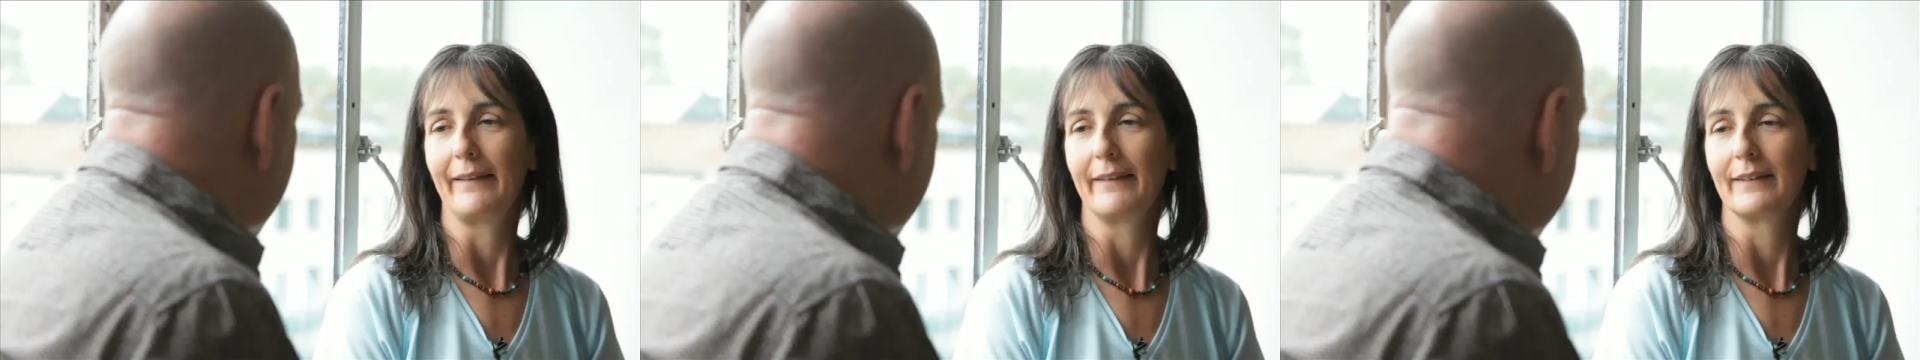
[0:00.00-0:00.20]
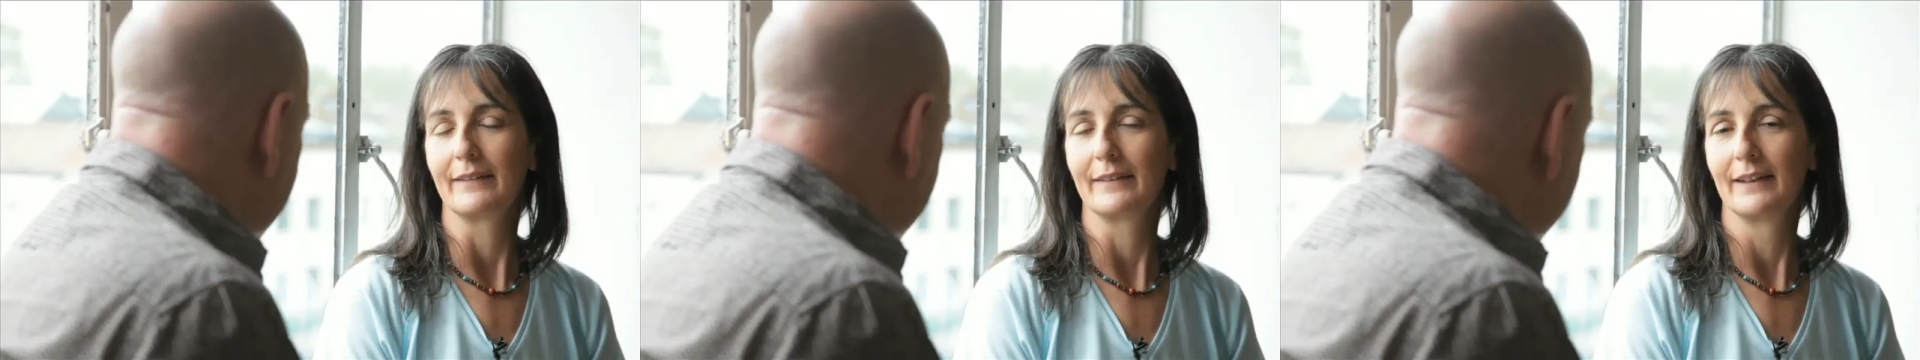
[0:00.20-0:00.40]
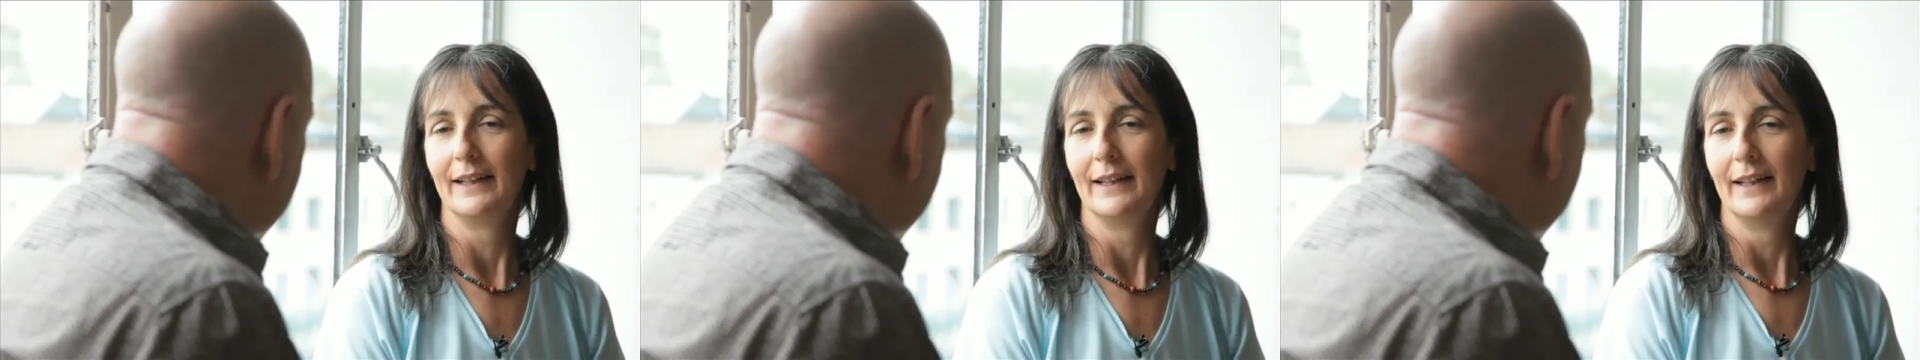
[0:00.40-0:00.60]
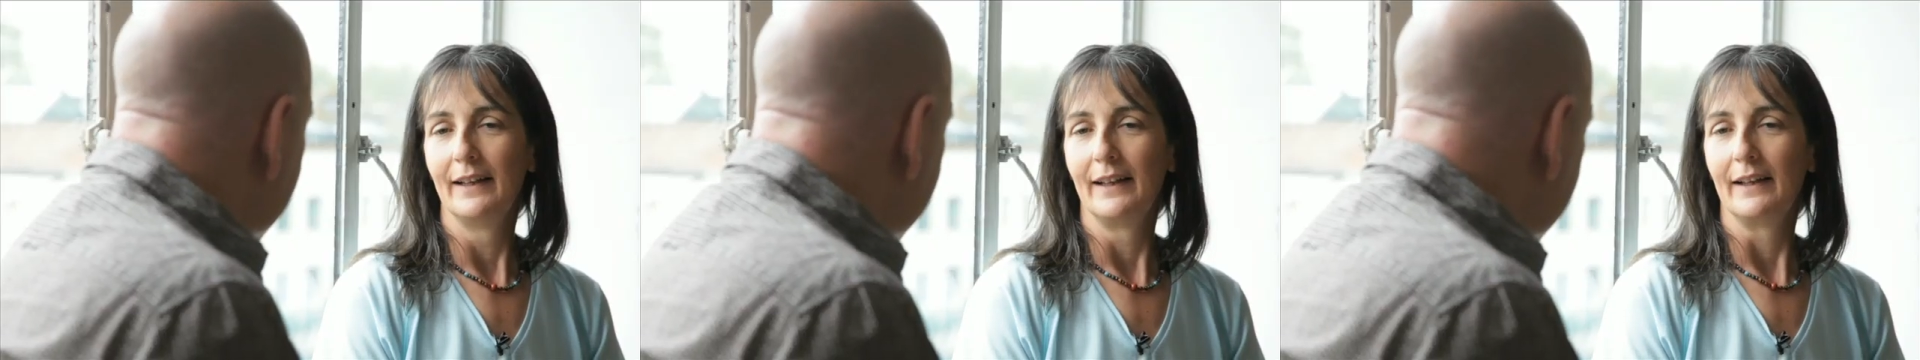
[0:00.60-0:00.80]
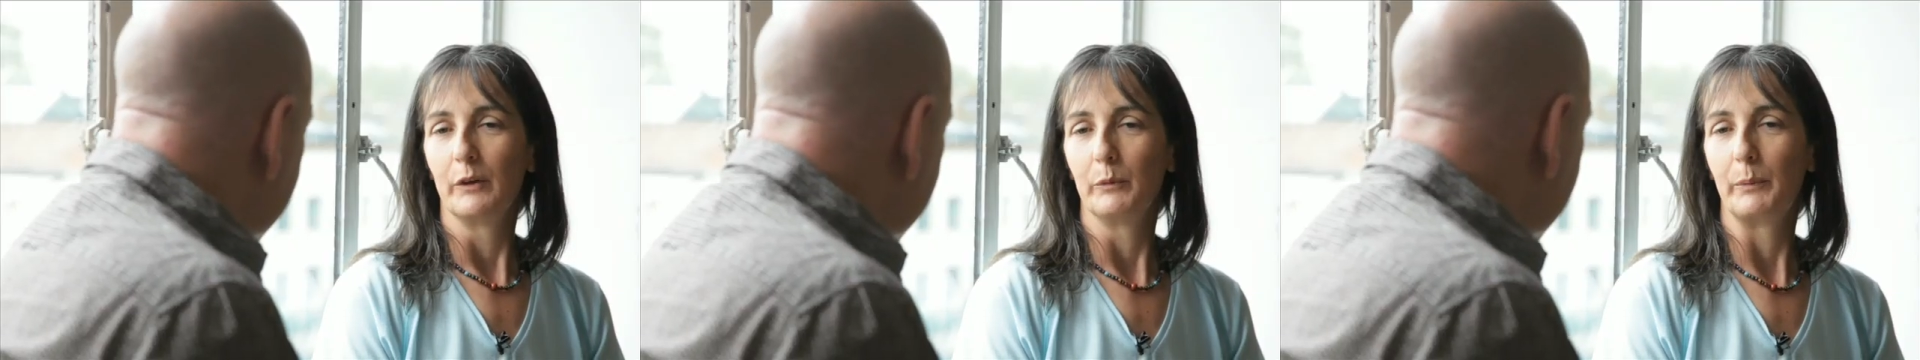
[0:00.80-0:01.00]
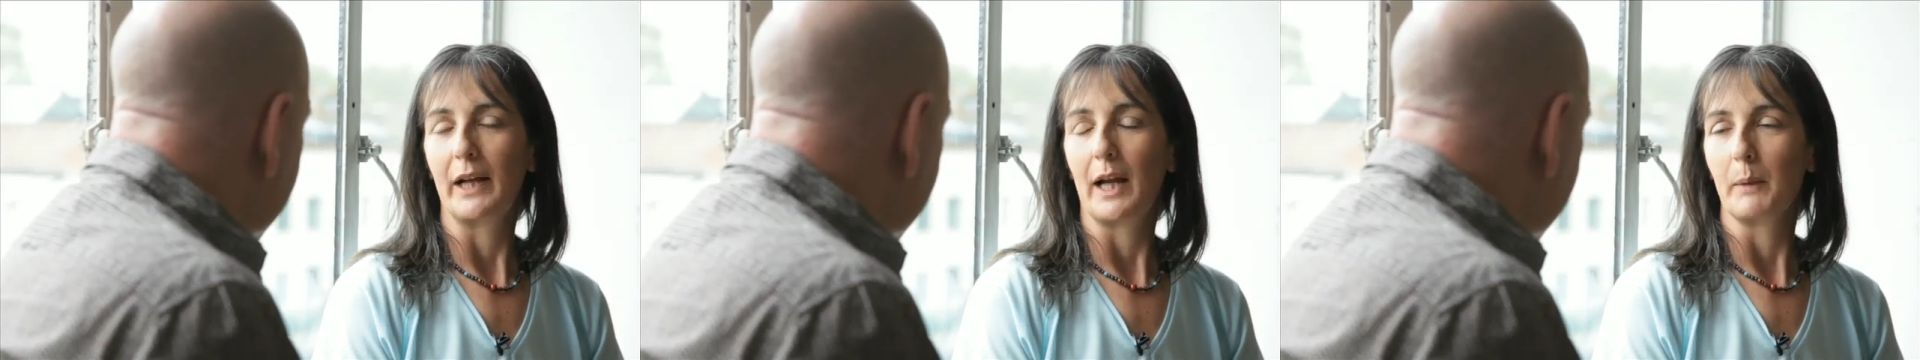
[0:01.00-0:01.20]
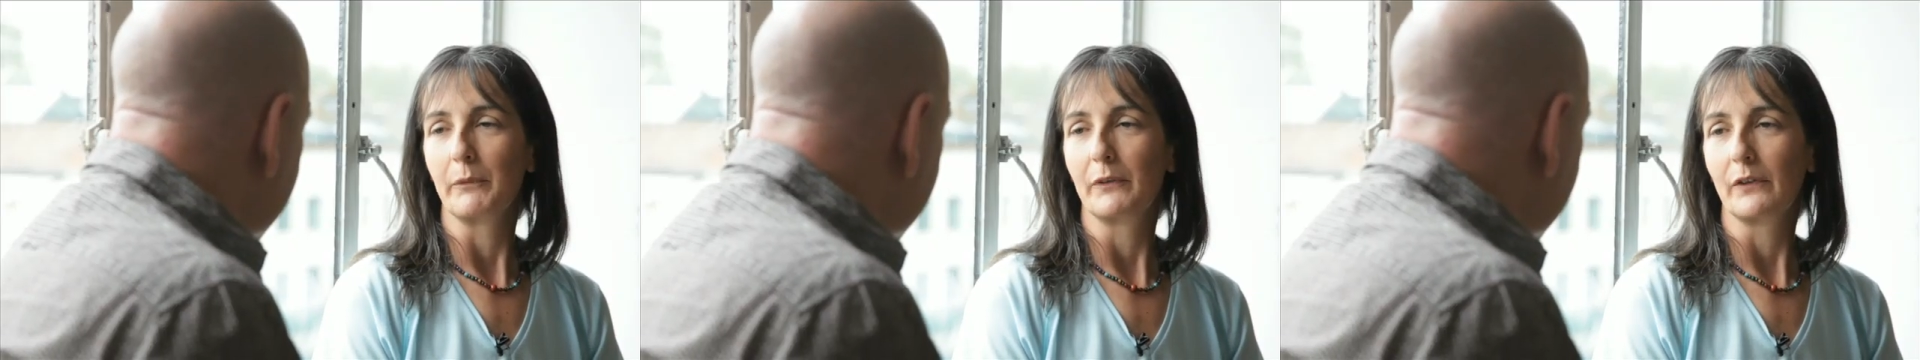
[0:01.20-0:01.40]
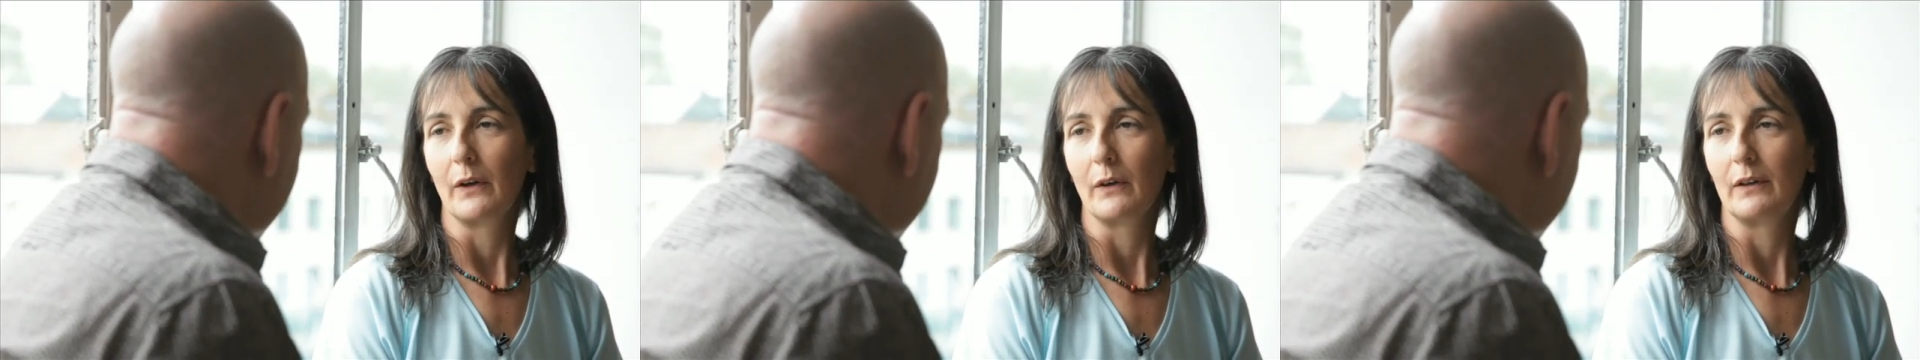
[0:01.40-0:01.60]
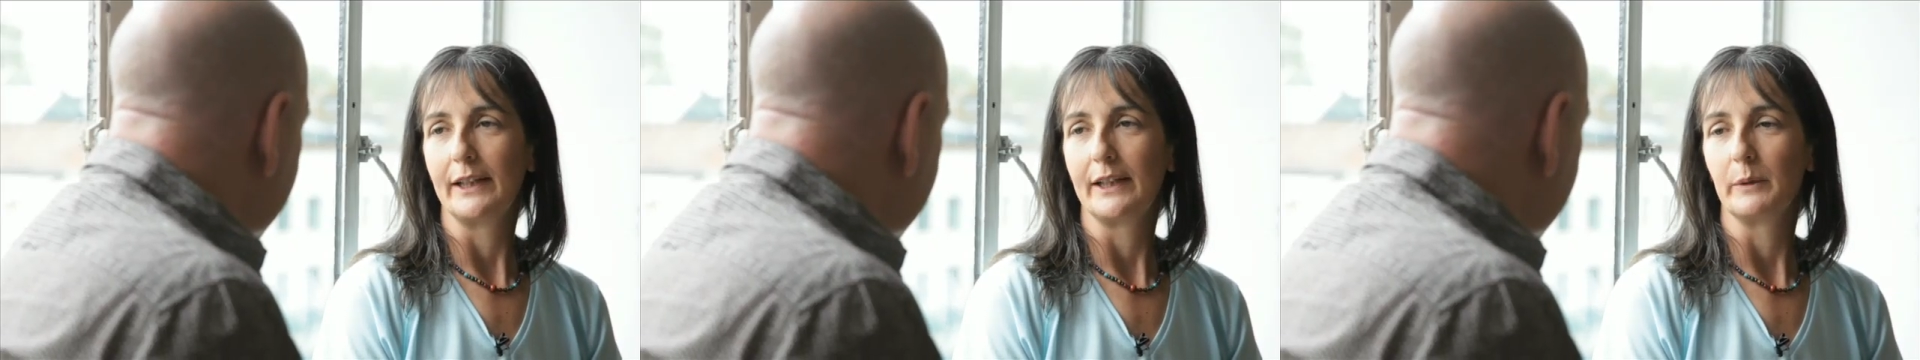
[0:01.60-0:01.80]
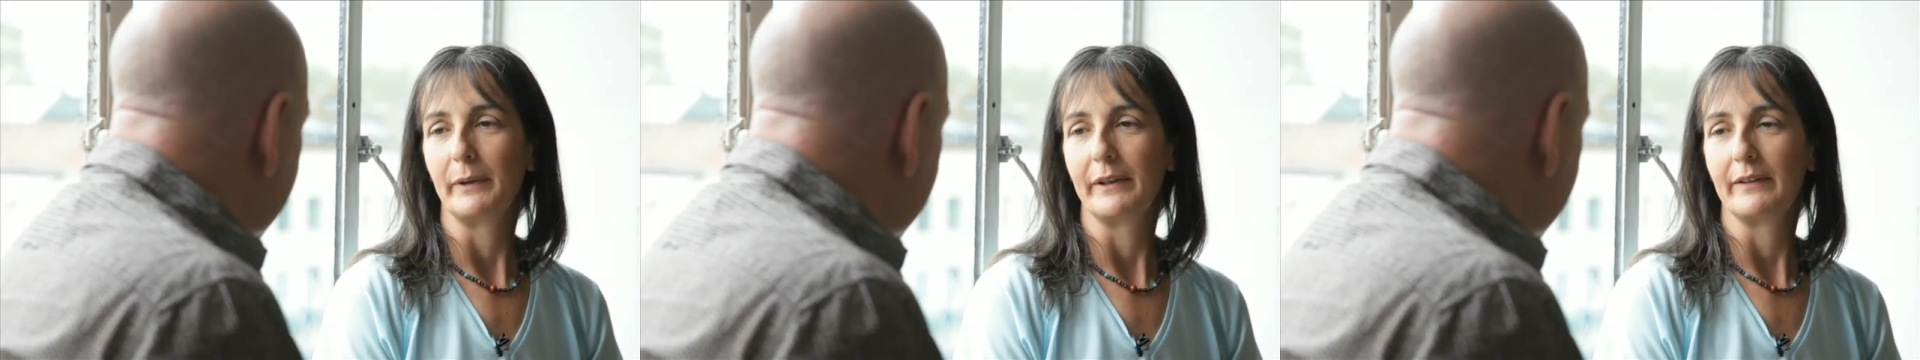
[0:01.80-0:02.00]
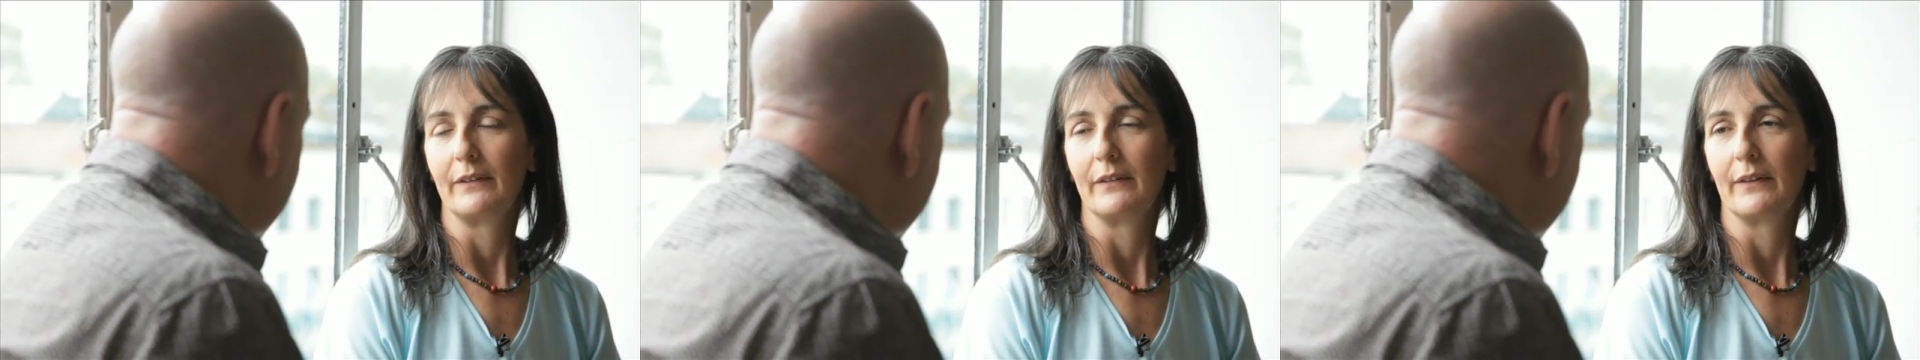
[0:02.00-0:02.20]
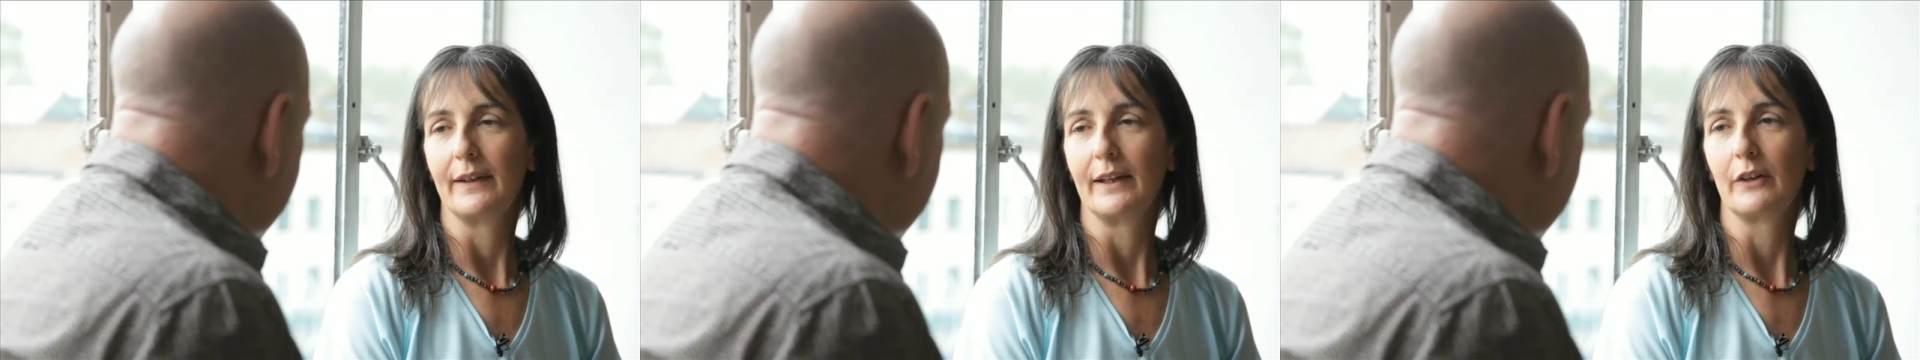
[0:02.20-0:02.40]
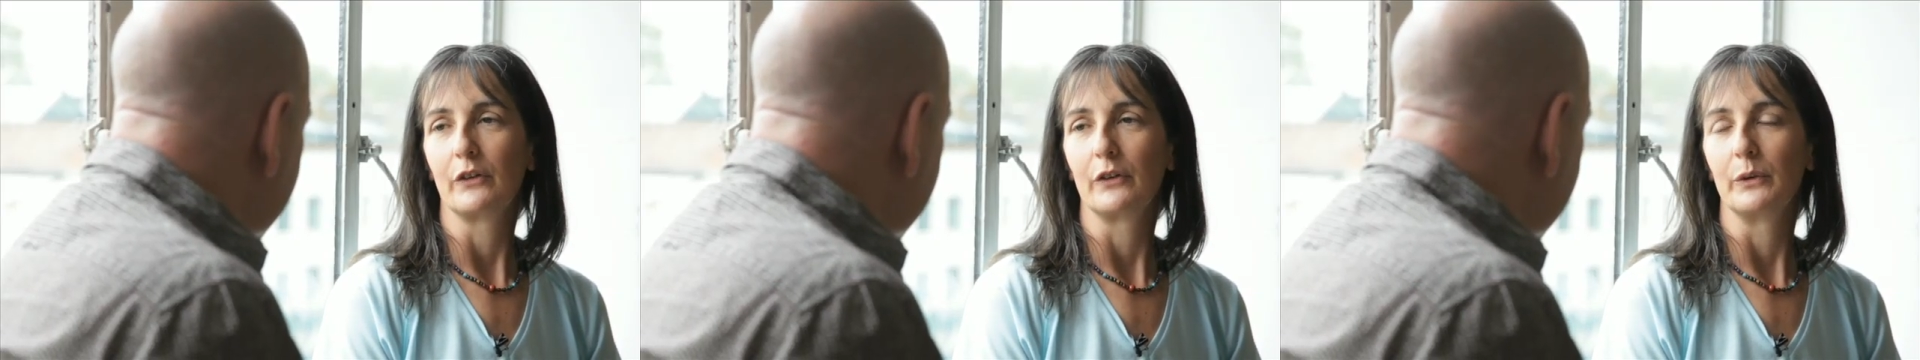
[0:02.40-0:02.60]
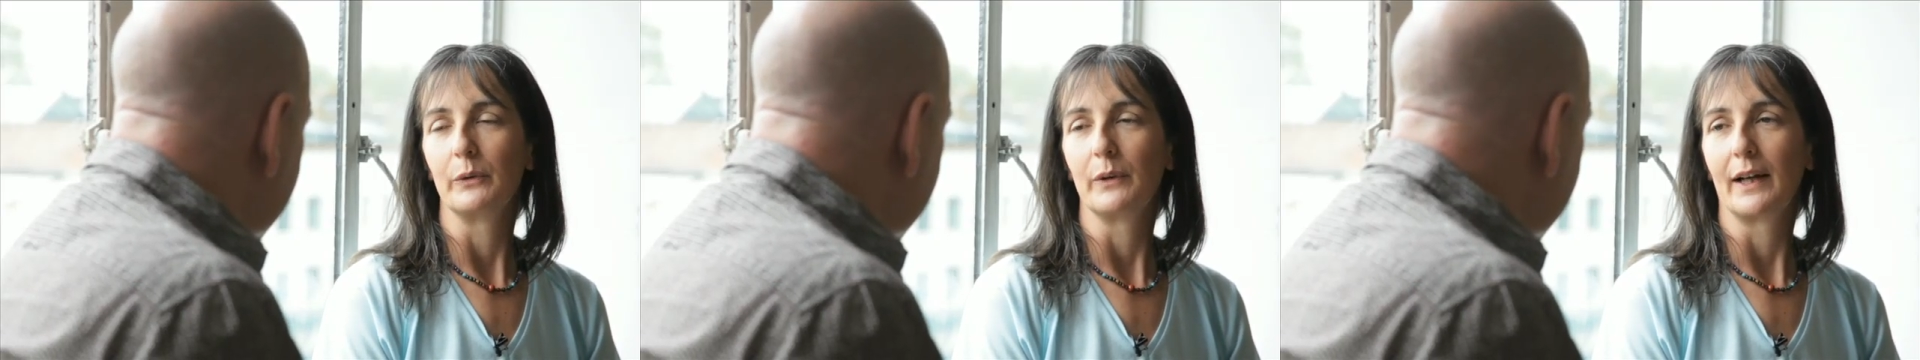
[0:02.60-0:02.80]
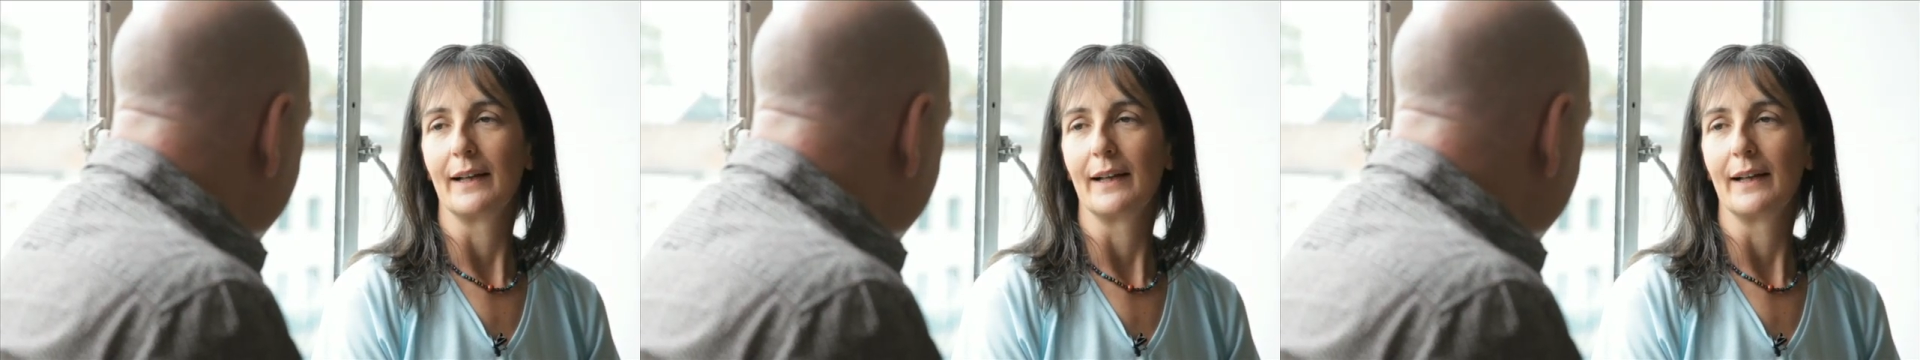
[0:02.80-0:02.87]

that becomes totally committed to the issue,